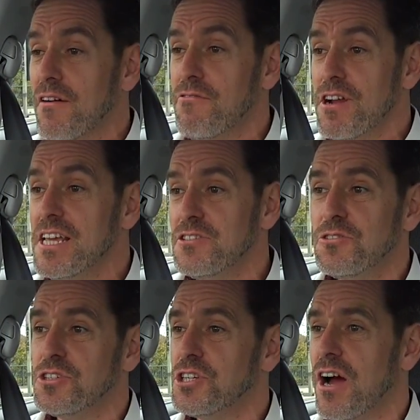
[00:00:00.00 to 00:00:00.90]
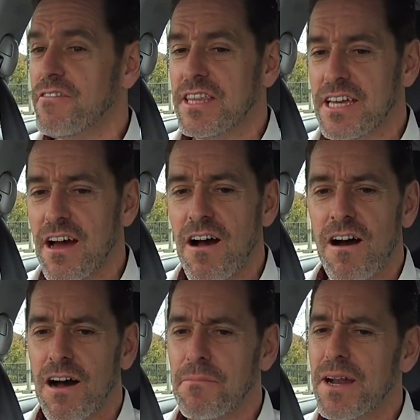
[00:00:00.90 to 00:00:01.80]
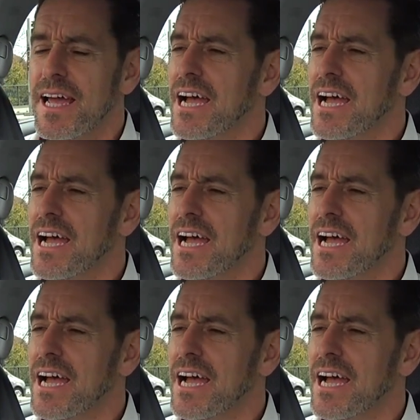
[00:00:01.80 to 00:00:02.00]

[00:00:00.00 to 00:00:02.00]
I've really enjoyed driving the car, but I